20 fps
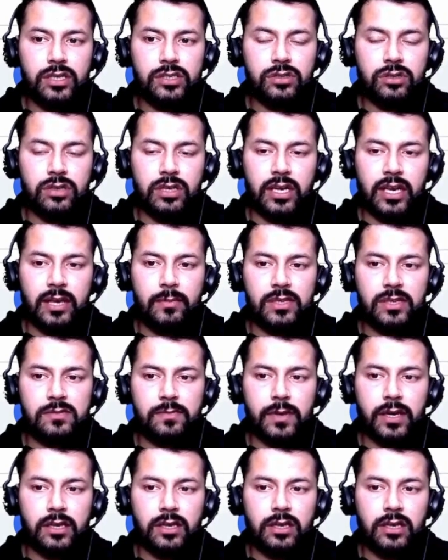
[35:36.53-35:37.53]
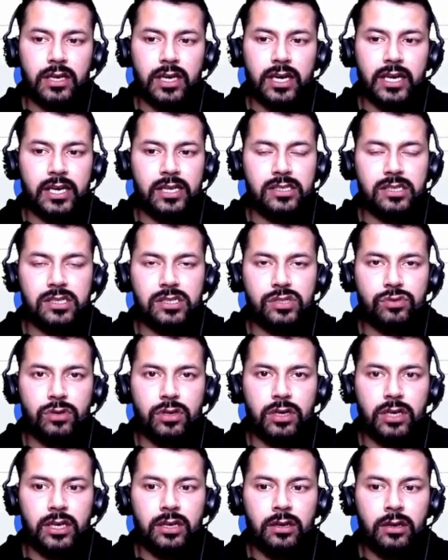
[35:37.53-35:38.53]
so the name is Python and age is
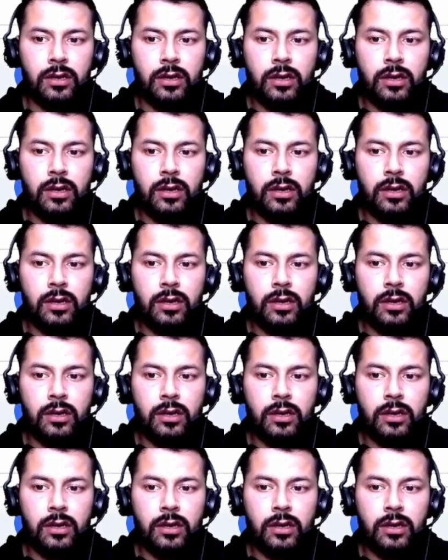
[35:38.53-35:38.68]
20,